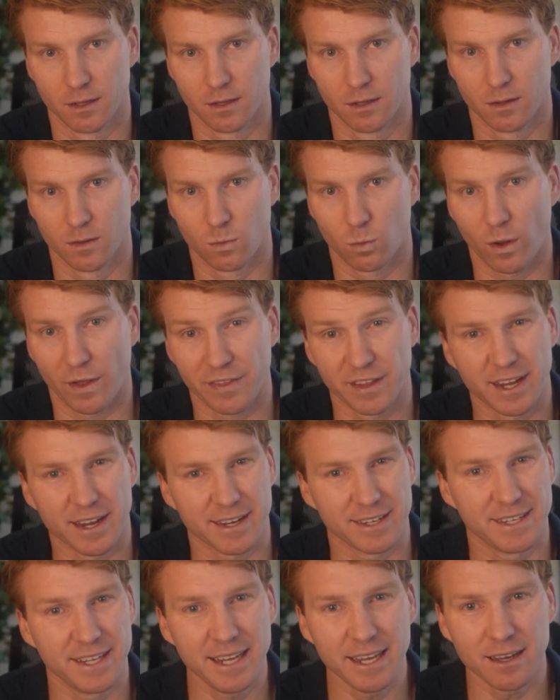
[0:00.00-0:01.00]
While the
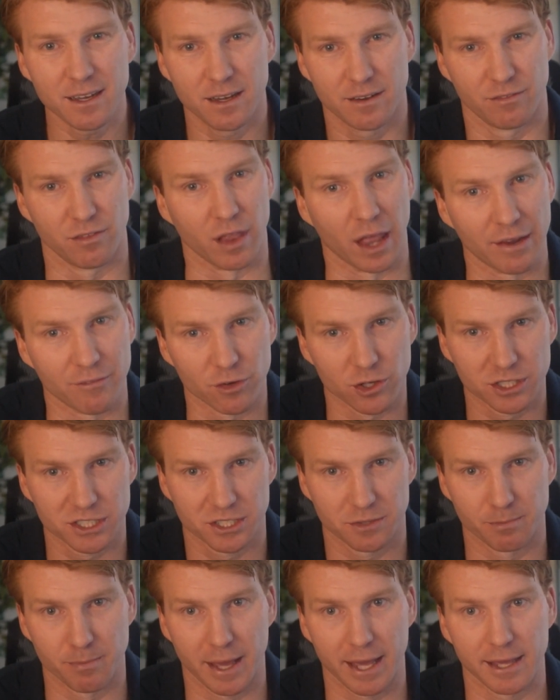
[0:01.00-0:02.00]
idea of leverage
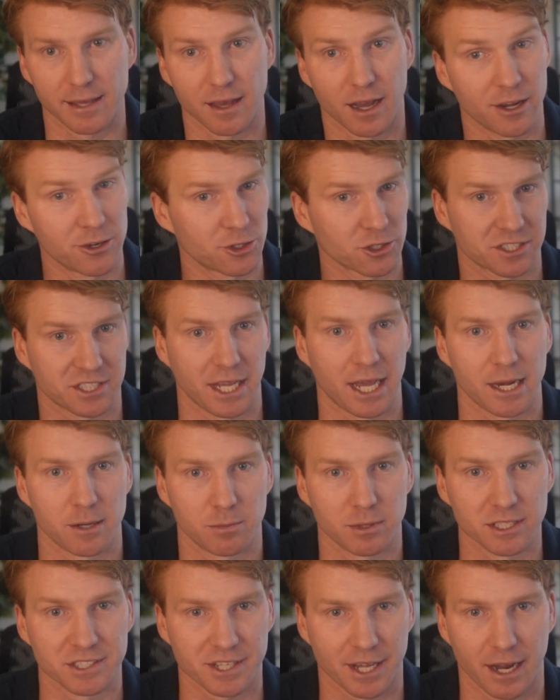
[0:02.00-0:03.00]
may
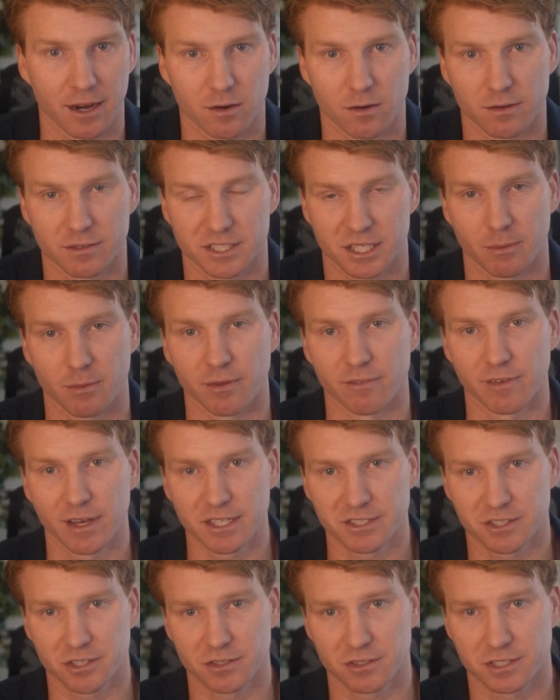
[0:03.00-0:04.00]
understandably scare off some
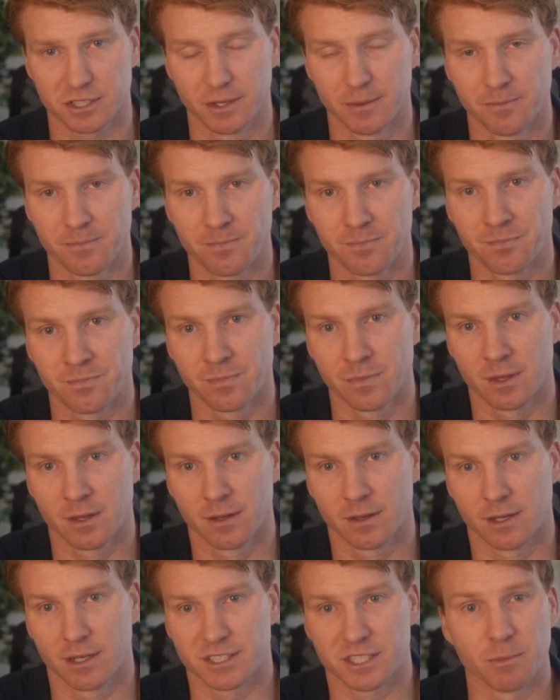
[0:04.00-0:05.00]
investors,
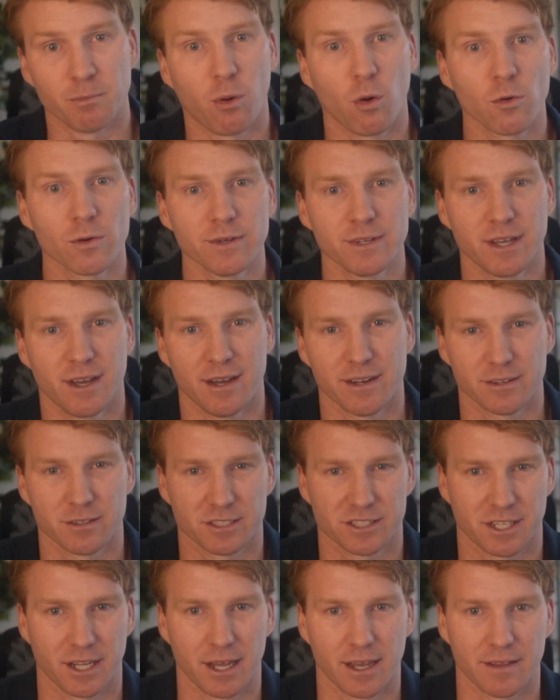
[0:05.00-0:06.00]
it's important to
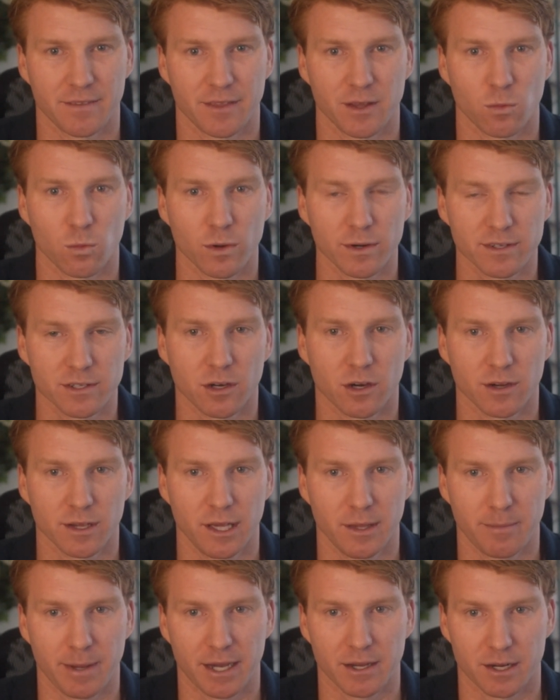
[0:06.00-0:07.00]
understand that we're talking
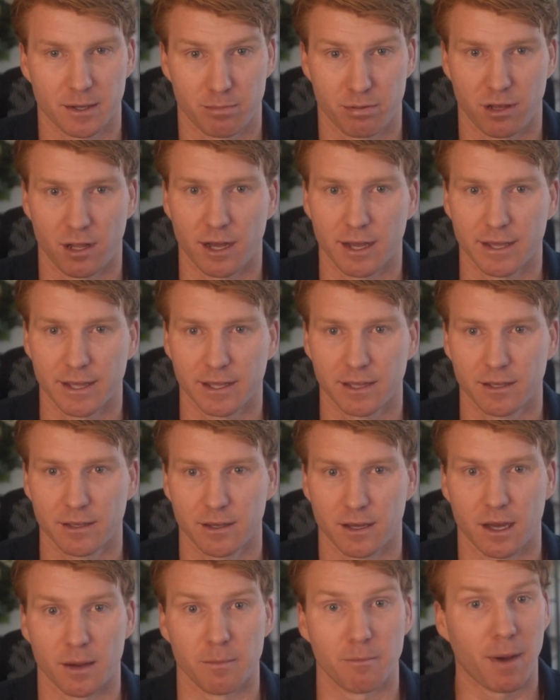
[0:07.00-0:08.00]
about applying
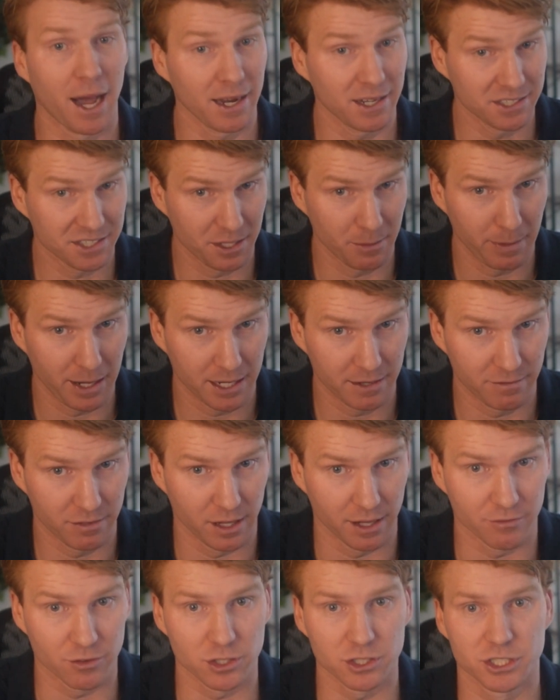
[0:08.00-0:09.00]
a modest amount of
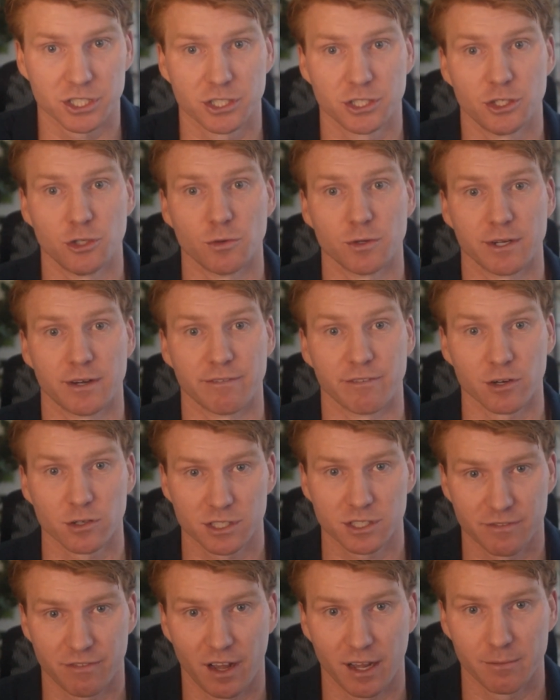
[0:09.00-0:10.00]
leverage to a
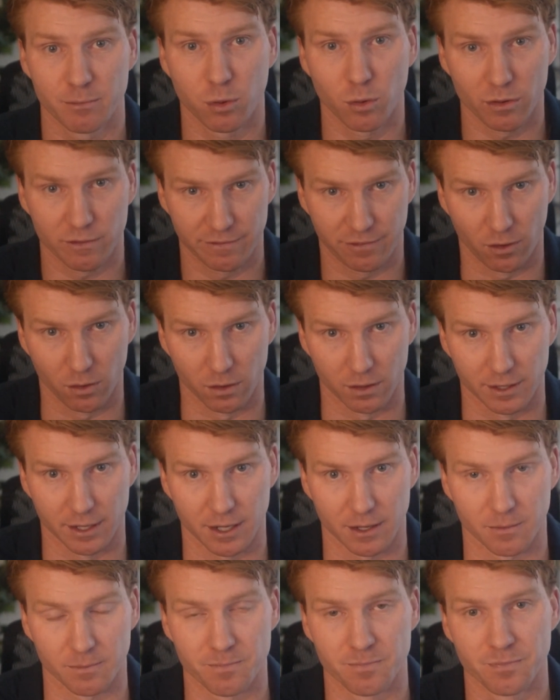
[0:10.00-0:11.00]
diversified portfolio